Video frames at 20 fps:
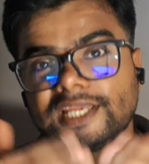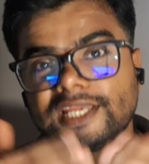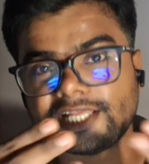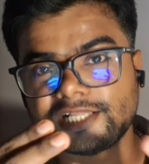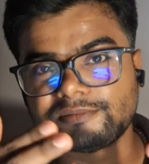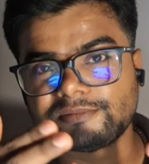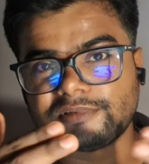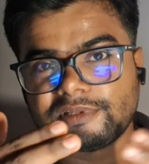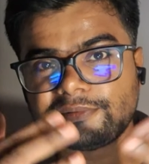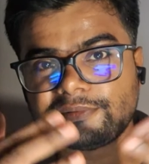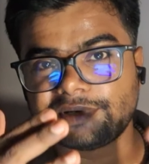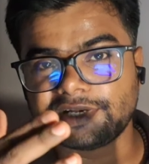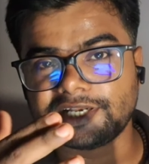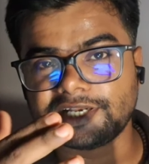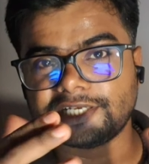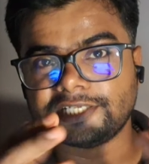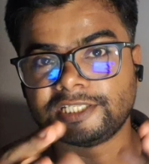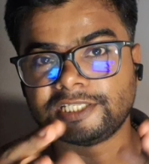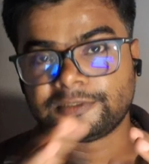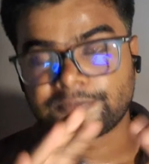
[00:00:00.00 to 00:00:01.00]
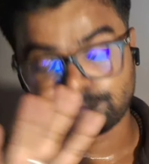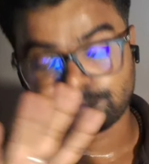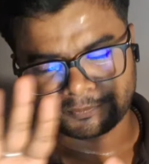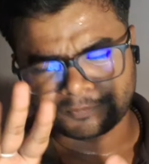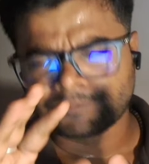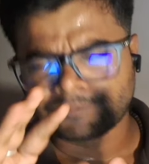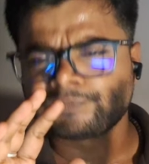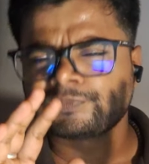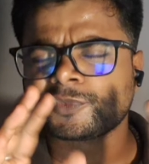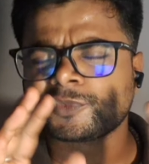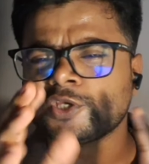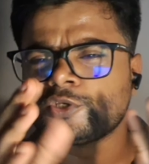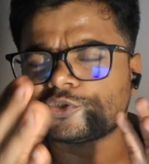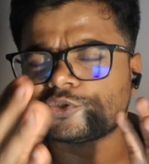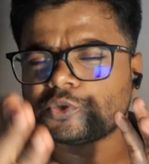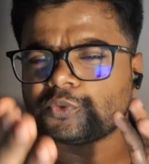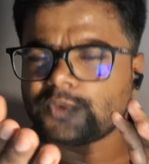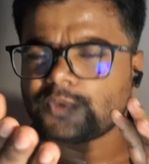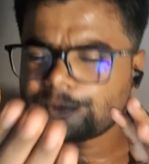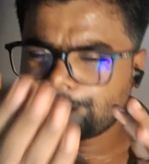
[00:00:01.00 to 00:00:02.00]
help them and aid them.
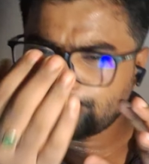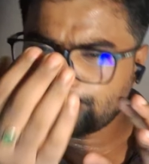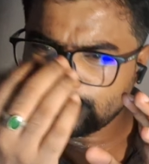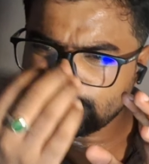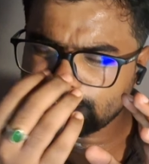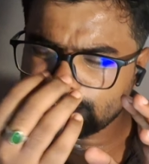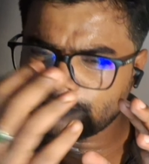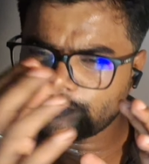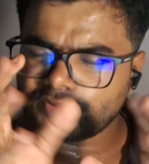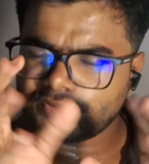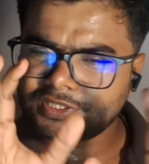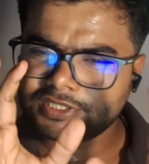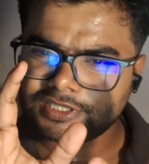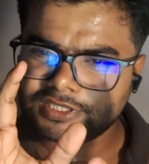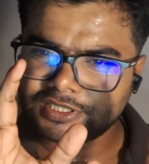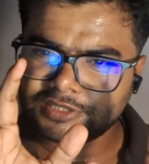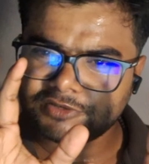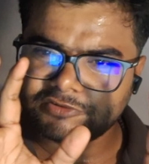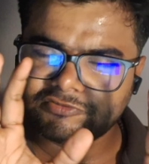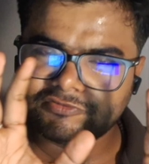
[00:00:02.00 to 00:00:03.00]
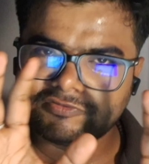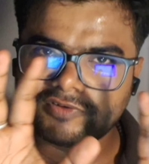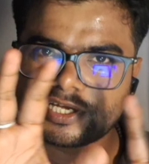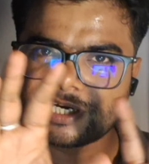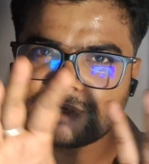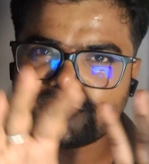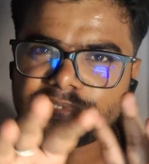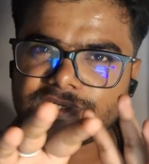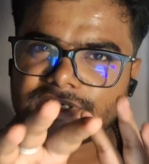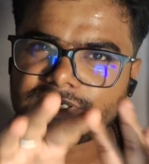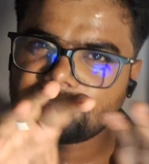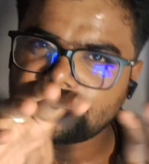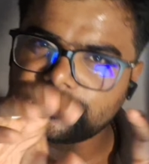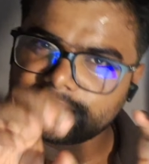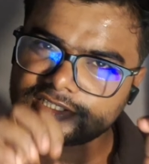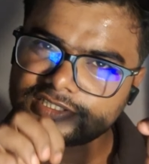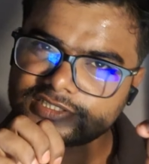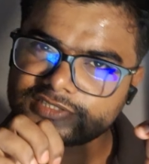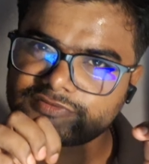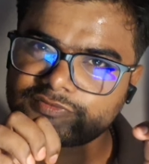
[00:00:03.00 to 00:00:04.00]
So when Faramir
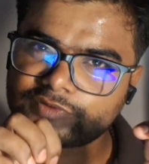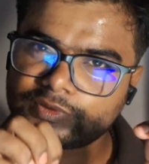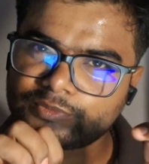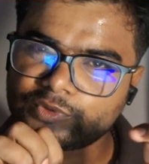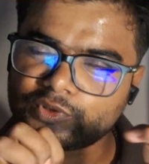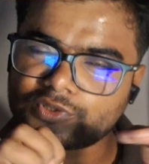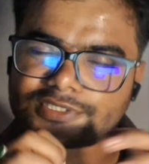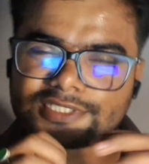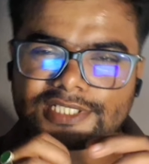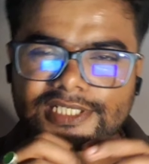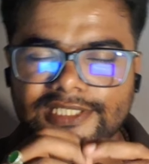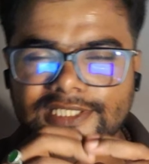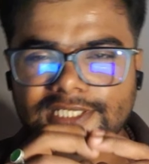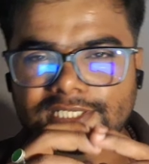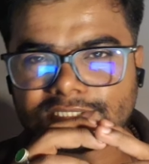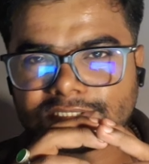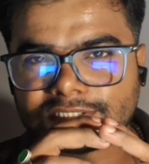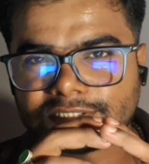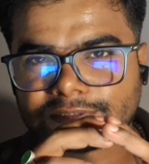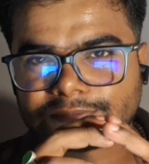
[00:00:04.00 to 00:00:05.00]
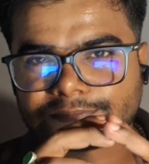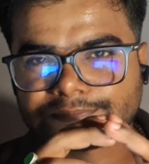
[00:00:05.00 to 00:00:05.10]
returns from Osgiliath